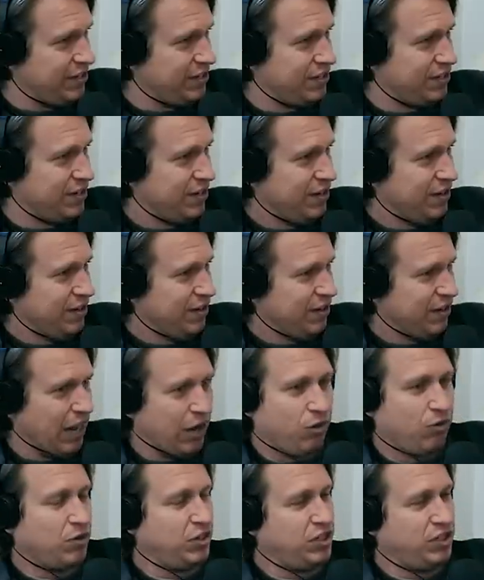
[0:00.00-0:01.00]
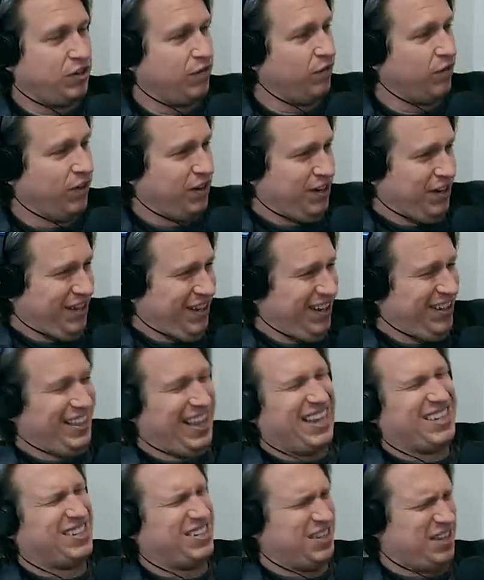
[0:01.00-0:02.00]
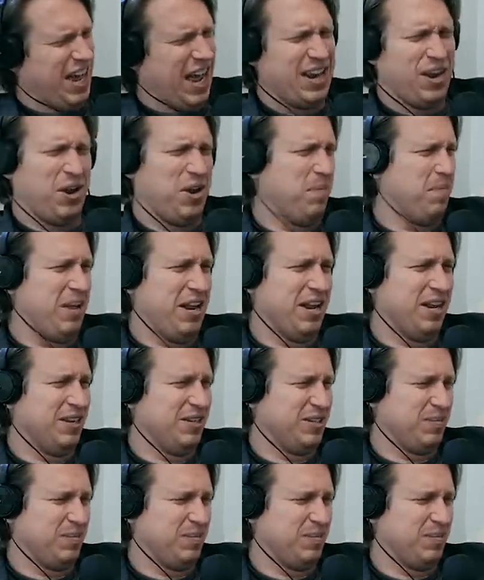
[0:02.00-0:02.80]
Yeah, yeah, yeah. Like Christopher Columbus. That's, I didn't mean a